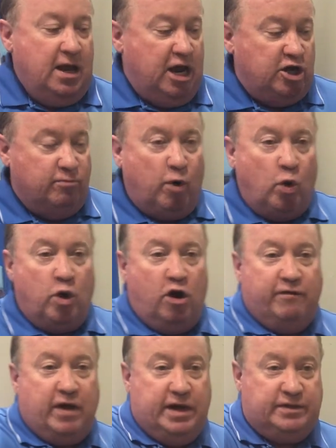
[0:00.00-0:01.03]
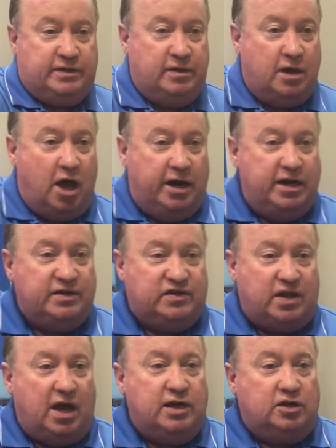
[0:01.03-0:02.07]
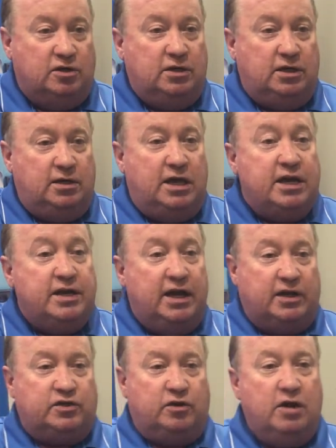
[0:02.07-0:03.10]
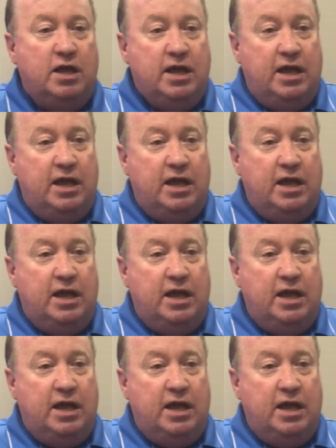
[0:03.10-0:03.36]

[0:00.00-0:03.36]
and you bolt our vise on its side to the indexer,